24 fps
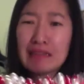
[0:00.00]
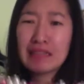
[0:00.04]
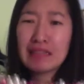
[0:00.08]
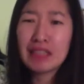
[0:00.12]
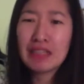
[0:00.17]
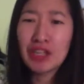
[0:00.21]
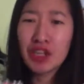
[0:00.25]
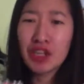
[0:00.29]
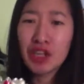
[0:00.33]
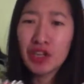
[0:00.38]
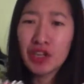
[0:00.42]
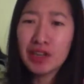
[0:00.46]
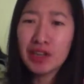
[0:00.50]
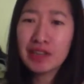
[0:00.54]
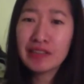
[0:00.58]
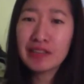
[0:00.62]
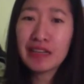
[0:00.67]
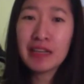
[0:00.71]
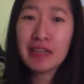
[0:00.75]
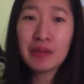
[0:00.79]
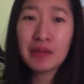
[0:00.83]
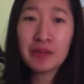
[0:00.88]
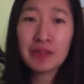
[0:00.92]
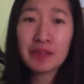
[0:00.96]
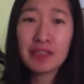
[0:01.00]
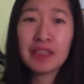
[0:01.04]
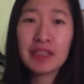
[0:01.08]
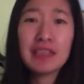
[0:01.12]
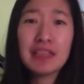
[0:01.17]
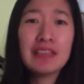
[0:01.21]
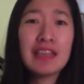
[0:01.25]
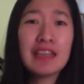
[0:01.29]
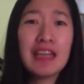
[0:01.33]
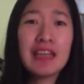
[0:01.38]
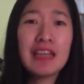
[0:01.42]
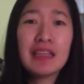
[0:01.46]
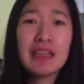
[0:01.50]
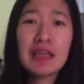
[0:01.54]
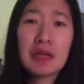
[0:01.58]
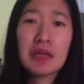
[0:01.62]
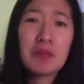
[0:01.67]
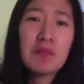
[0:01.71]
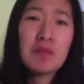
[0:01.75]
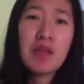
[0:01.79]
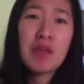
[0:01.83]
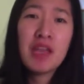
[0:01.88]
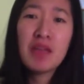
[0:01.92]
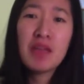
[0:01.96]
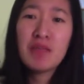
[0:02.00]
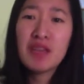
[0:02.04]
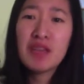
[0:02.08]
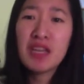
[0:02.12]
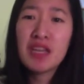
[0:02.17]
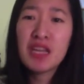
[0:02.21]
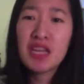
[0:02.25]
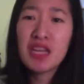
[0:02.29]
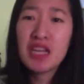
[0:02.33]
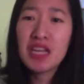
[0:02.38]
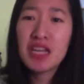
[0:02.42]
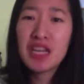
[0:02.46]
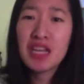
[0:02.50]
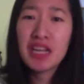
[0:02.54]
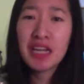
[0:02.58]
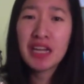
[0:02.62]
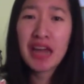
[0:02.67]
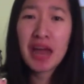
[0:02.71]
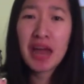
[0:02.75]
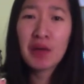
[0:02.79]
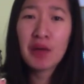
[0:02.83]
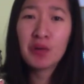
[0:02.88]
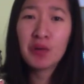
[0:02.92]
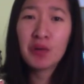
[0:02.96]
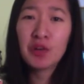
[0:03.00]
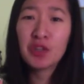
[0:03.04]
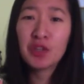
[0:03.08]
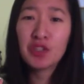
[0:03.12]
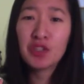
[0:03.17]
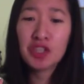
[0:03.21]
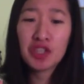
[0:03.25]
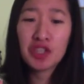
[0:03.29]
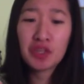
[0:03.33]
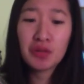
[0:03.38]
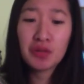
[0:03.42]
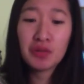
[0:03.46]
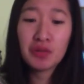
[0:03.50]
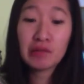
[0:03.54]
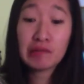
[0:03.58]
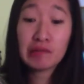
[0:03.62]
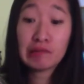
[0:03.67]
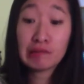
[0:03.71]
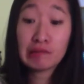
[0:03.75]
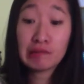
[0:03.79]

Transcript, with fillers: The girl said it was gonna take like maybe an hour or two.